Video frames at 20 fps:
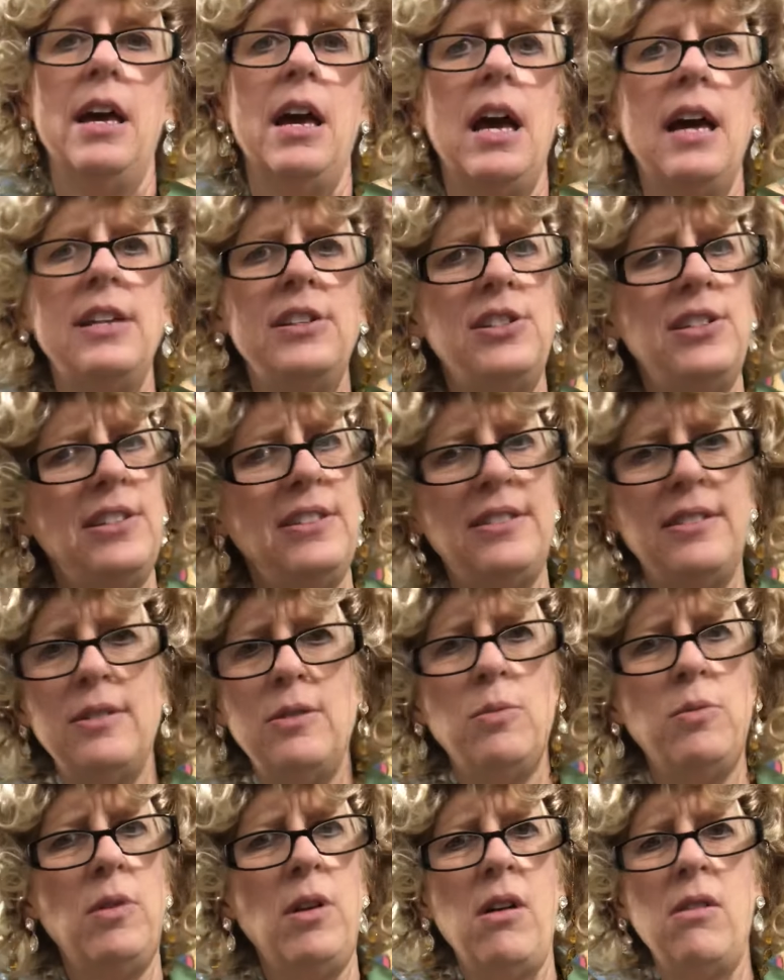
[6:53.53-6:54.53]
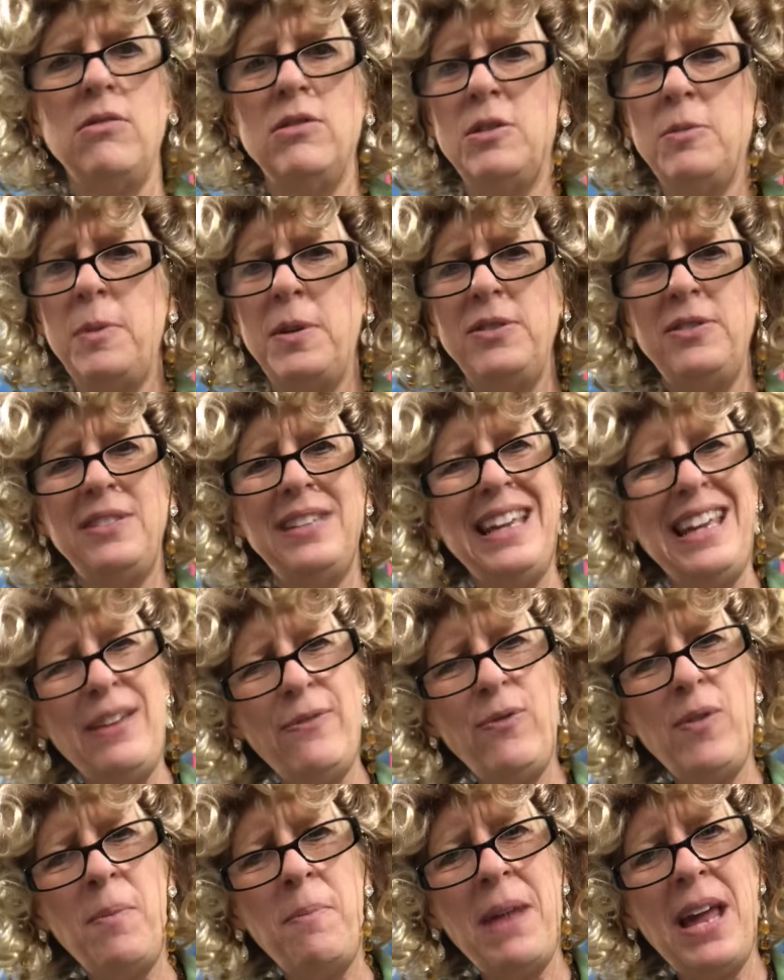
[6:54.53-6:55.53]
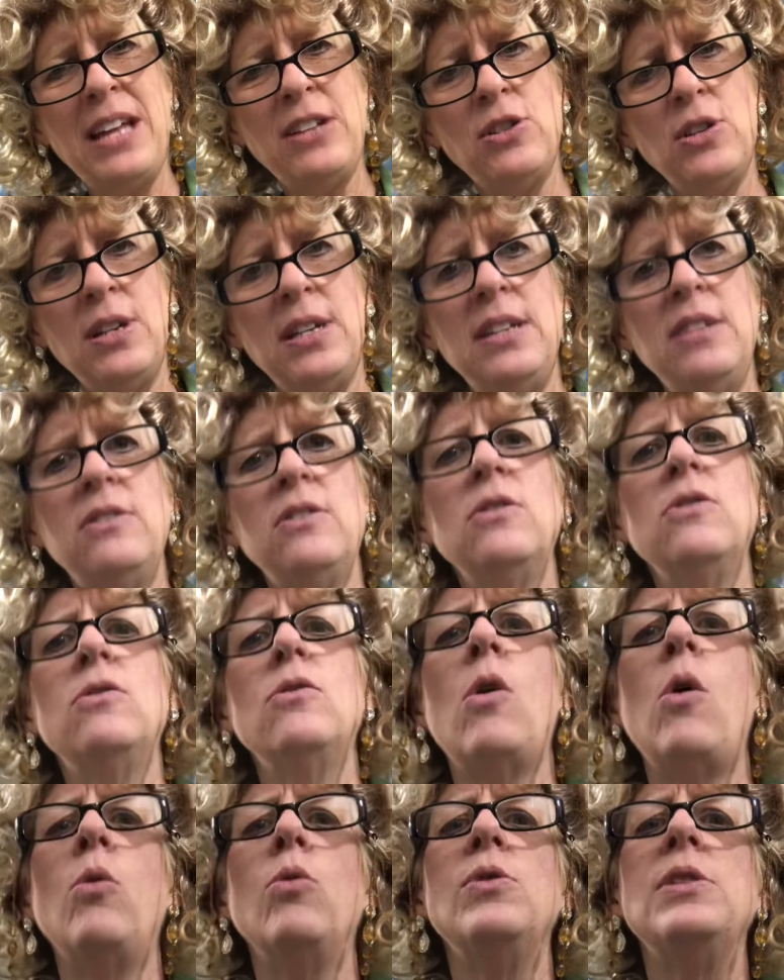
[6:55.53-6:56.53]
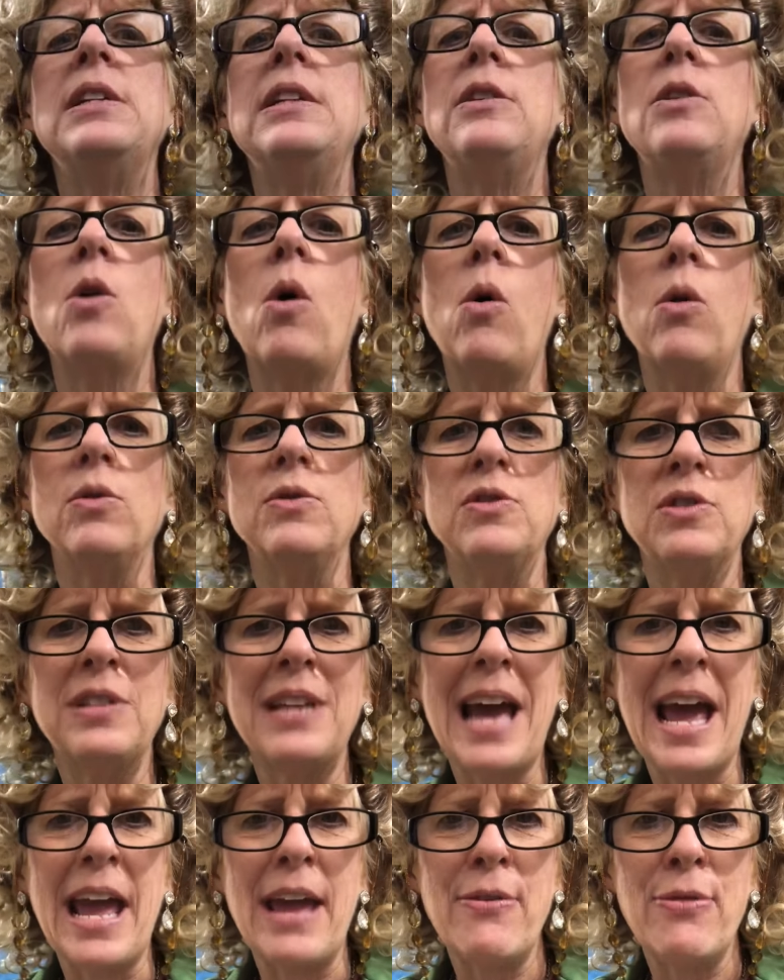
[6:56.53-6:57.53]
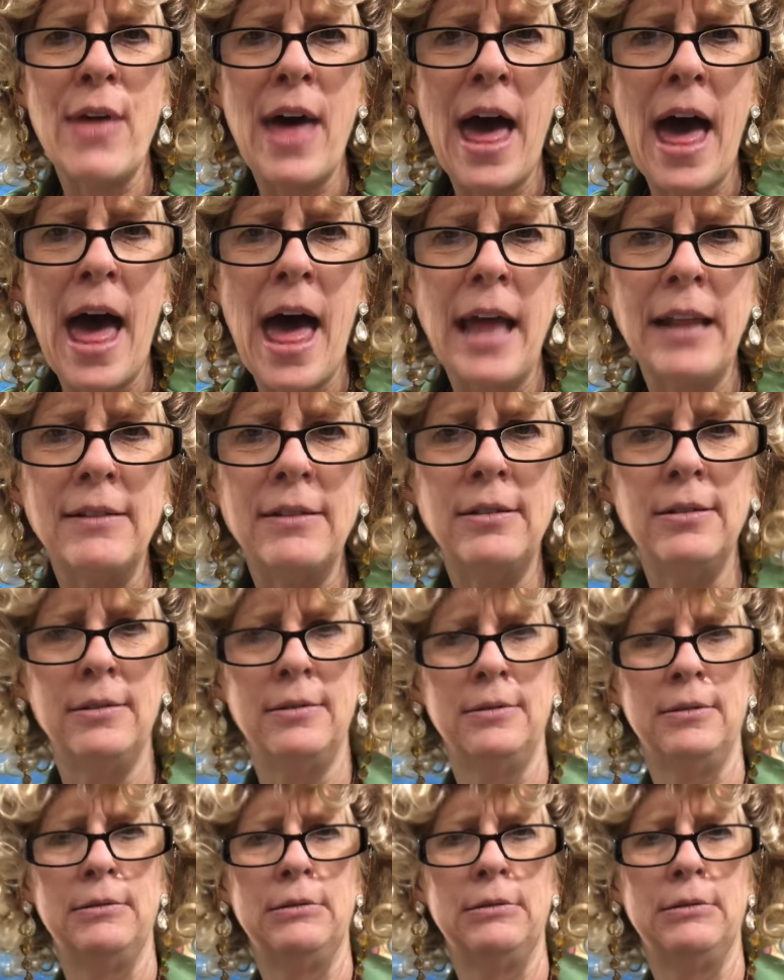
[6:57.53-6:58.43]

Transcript: And she says, we're not supposed to eat from that tree. And he says, oh, did God say that?